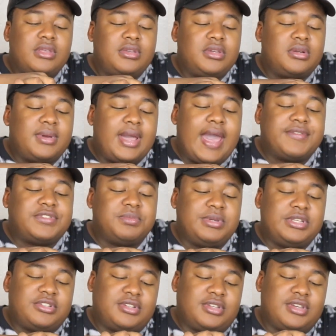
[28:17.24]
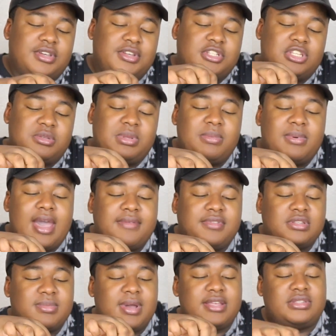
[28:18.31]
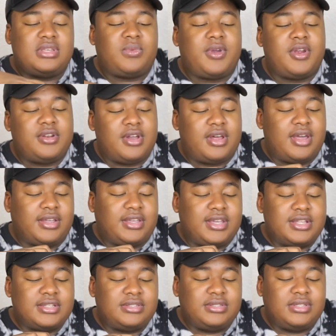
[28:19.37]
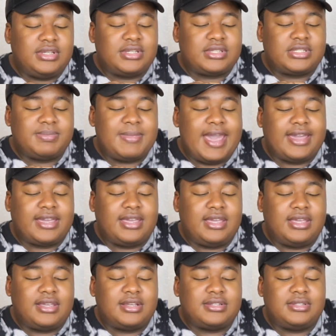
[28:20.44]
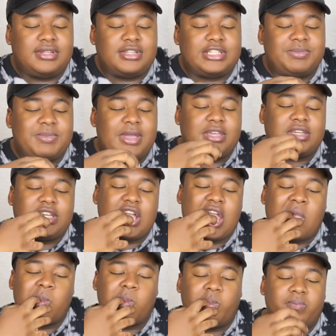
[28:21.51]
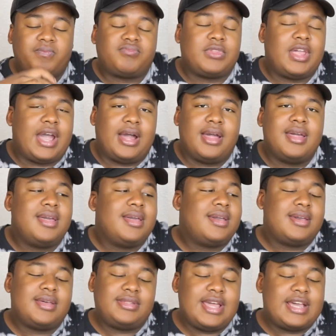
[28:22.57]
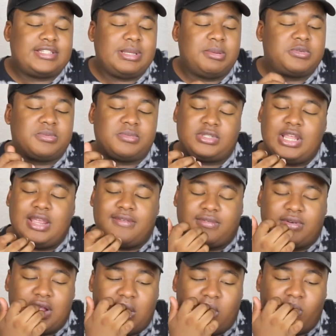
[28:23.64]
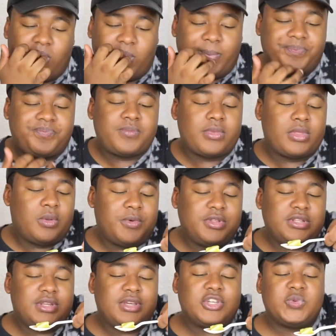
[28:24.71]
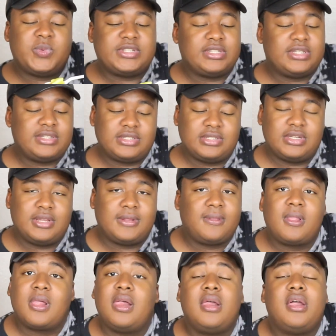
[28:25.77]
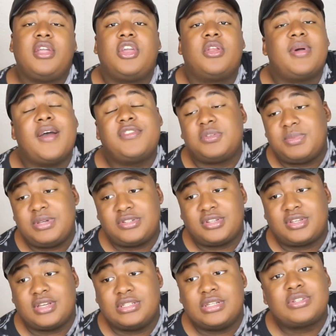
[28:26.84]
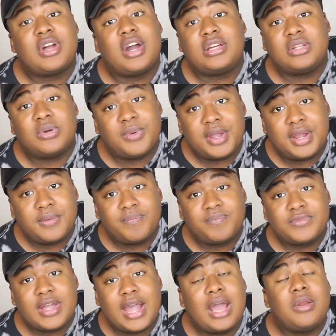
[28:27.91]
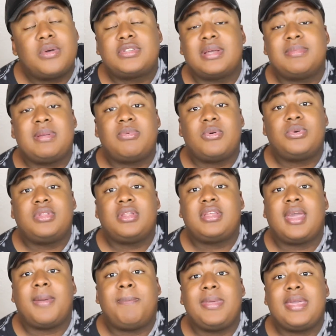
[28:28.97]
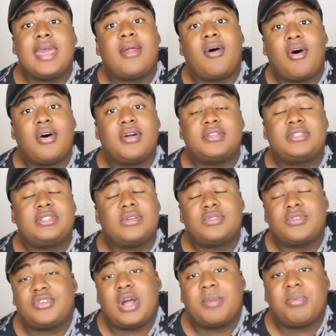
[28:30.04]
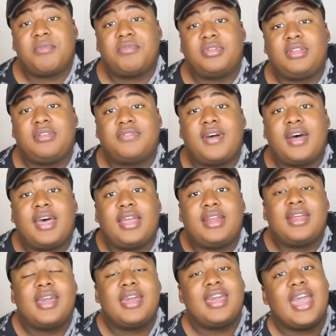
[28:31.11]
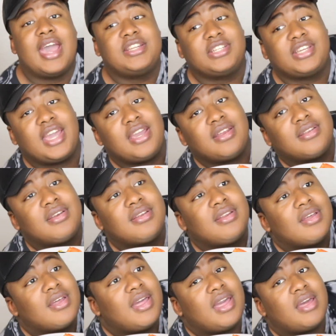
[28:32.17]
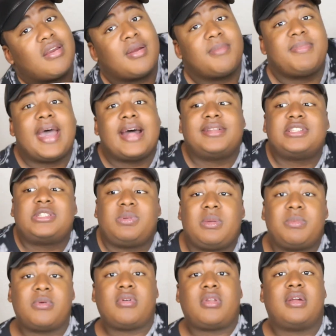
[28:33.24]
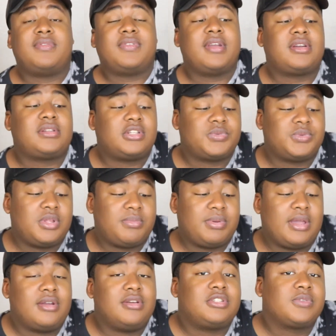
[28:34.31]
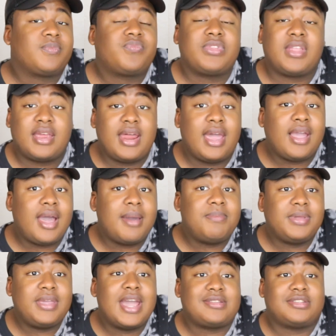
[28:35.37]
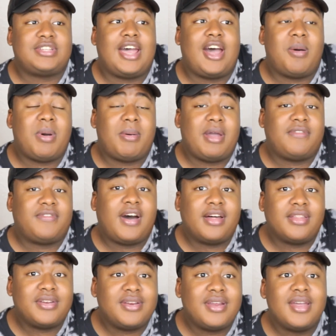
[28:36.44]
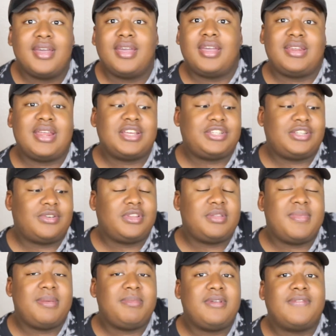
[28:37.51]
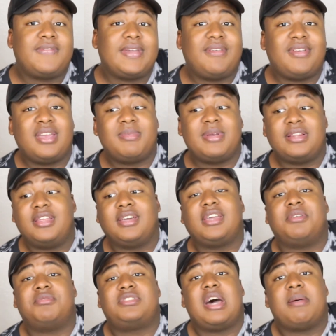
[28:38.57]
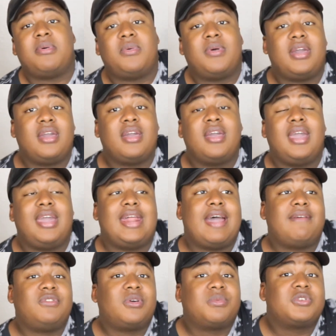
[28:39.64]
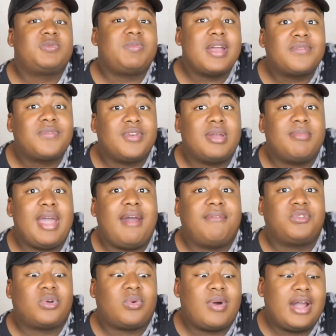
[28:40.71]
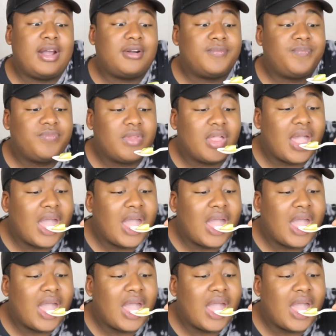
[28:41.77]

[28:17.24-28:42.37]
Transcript: You don't have to beat your kids. People have this mindset where, no, kids need a smacking, kids need a spanking. Nah, that stems from slavery, when the niggas wasn't listening. You don't have to beat your kid. There's other way. I know some people who didn't get beat at all and still turned out perfectly fine, educated, and are balanced people and are very close with their parents. And I got beat as a child by my father, and that shit only made me fear him and look at him the type of way and have no respect for him after a while.